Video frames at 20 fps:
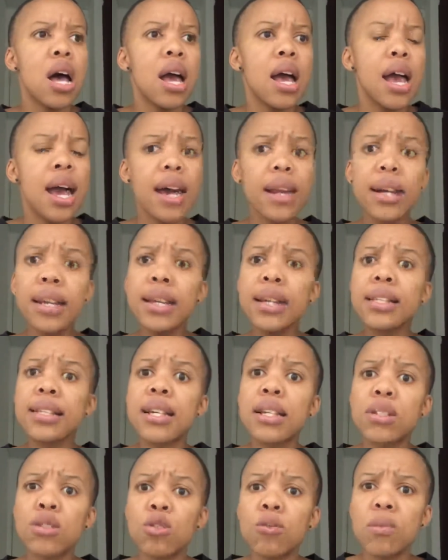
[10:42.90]
And then he
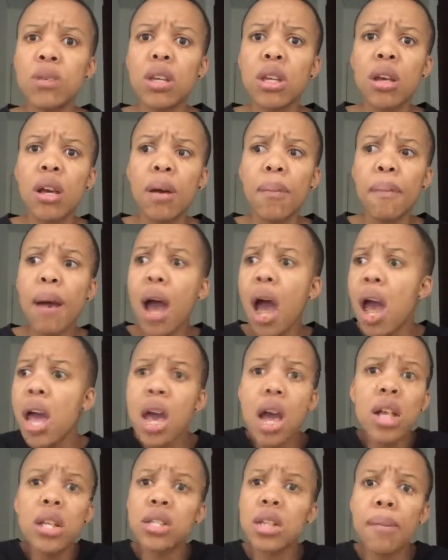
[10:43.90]
says to me,
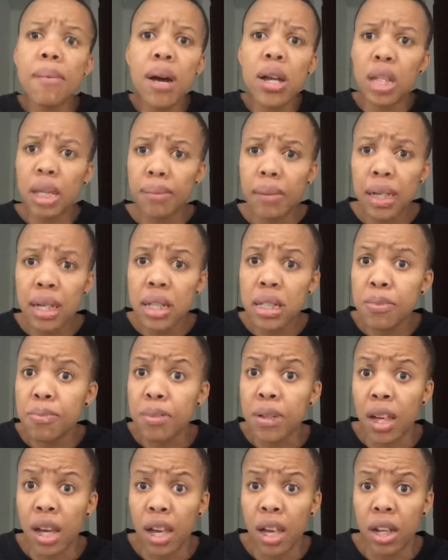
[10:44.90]
bayenza amanye
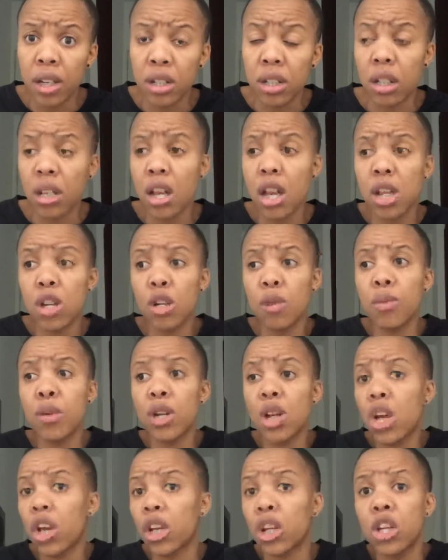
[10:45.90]
ama-lesbian and
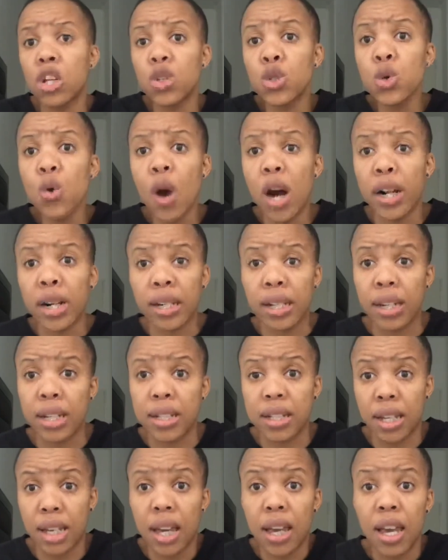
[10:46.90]
mina ngine 200
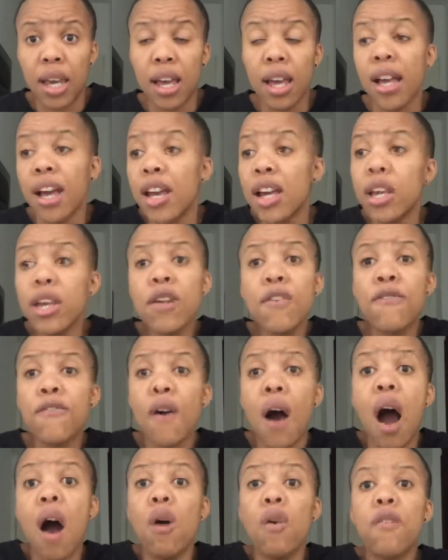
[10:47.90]
ke if
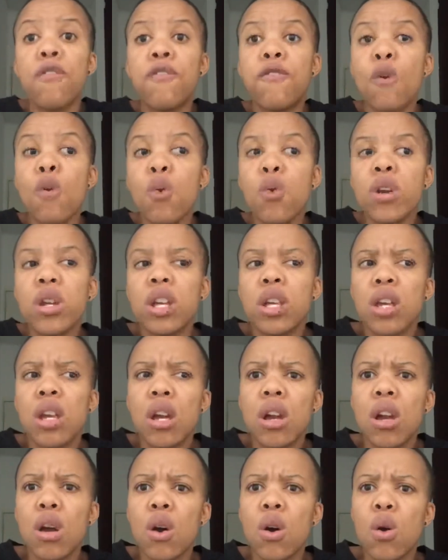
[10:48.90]
awufuni
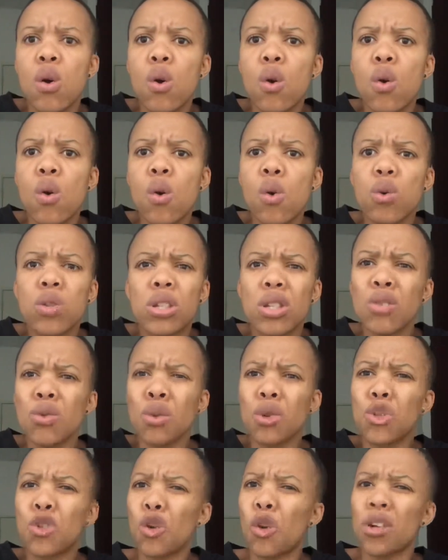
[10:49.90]
ukuthi
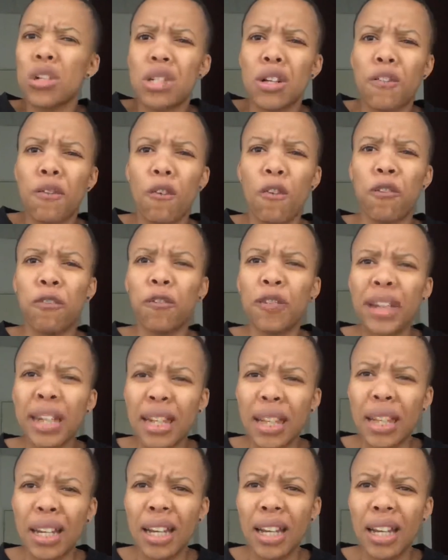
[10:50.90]
ngikutshontshe for free.